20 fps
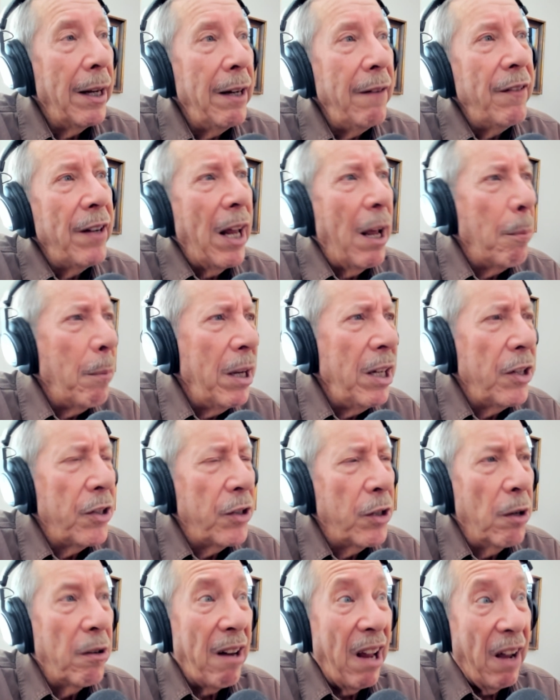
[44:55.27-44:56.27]
even that means
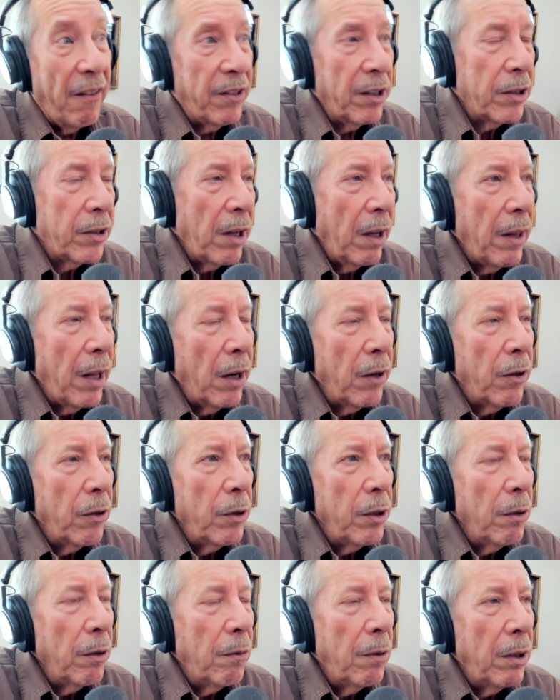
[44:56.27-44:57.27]
you don't have to say that,
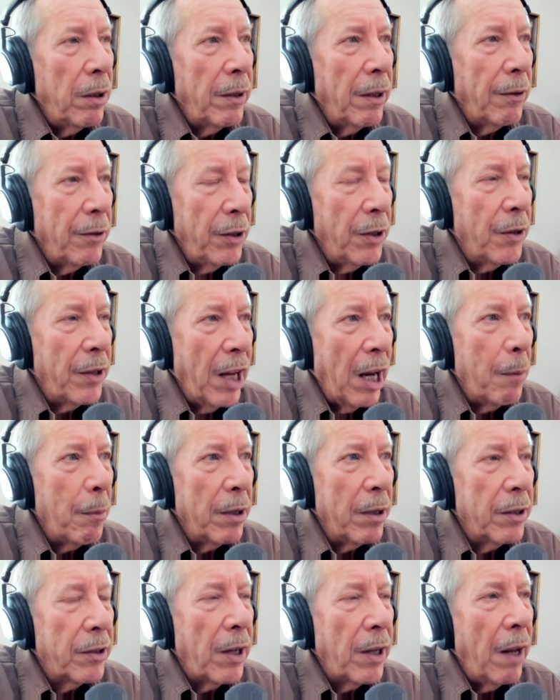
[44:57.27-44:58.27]
your name,
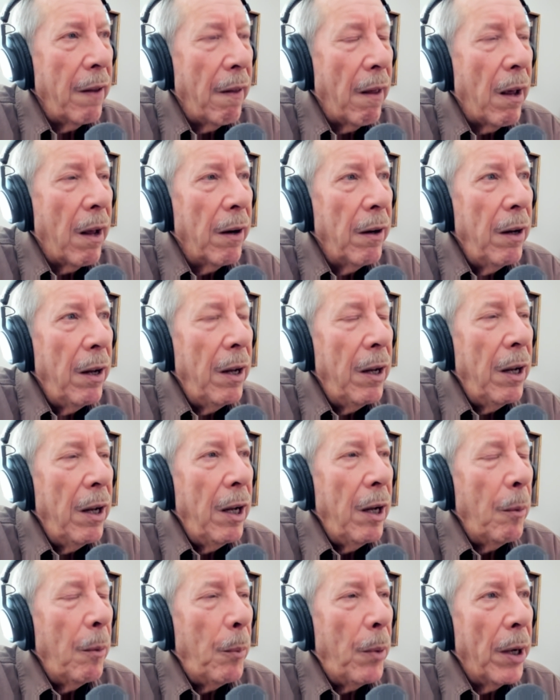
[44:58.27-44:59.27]
and say that.
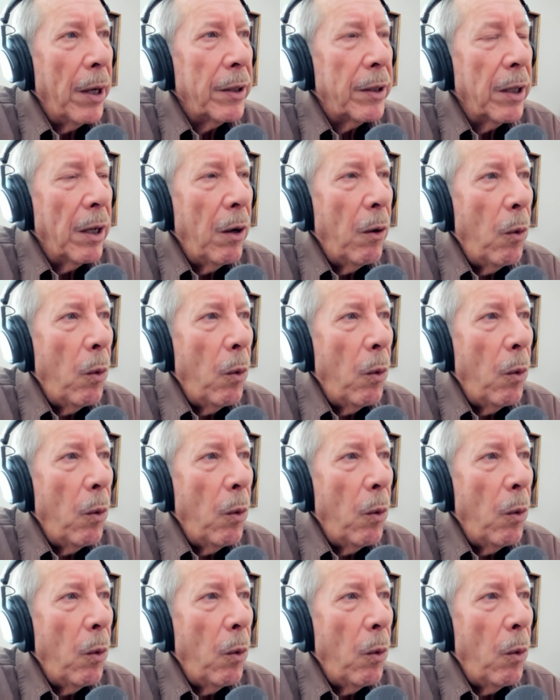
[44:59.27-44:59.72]
But